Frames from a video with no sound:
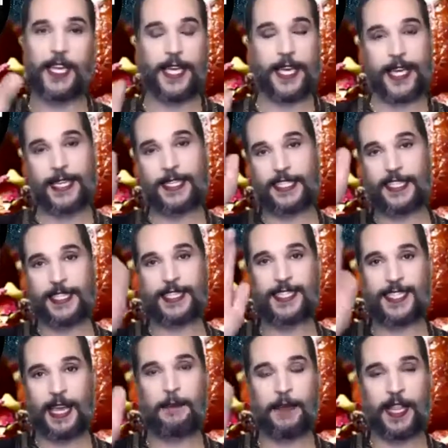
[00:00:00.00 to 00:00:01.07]
It gets to the
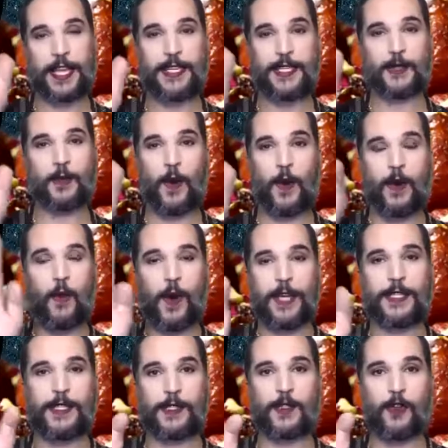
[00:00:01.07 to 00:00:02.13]
same place where it
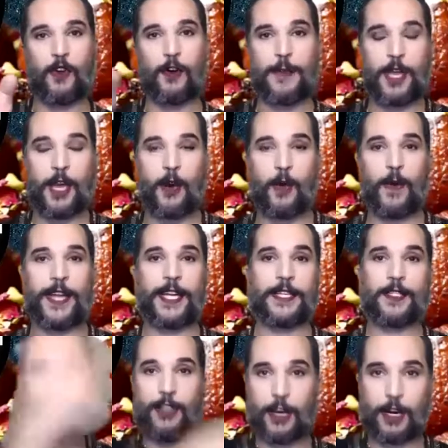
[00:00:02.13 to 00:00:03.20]
was in Scorpio when
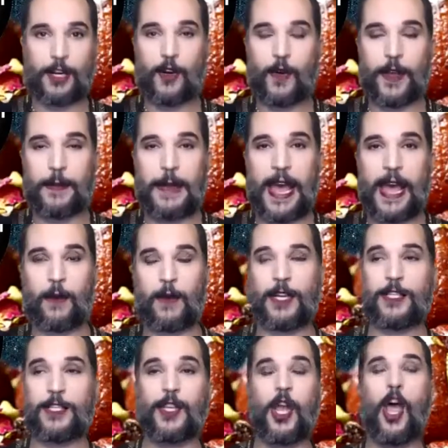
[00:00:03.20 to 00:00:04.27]
it started going
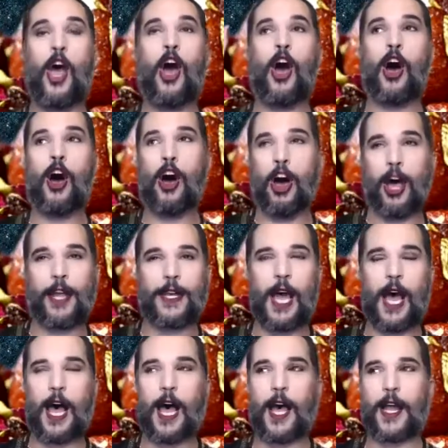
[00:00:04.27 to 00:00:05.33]
backwards on
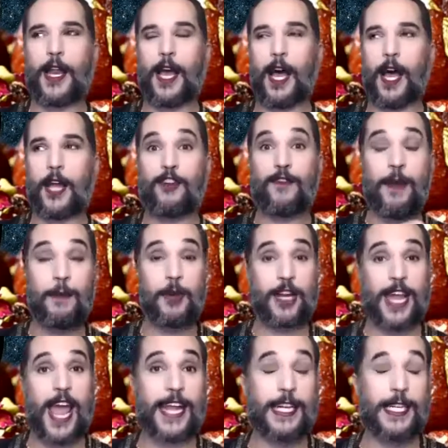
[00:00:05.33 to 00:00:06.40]
November
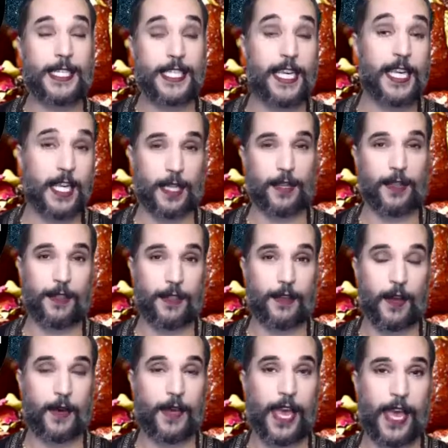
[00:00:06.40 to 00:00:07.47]
19th,
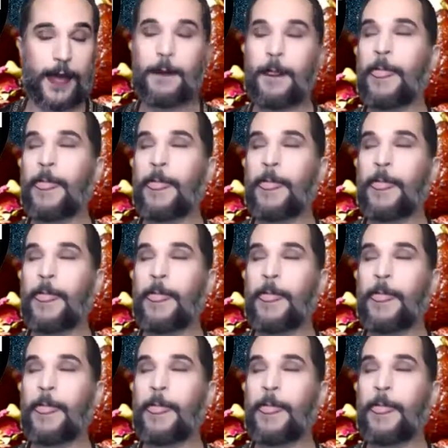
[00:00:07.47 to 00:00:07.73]
okay?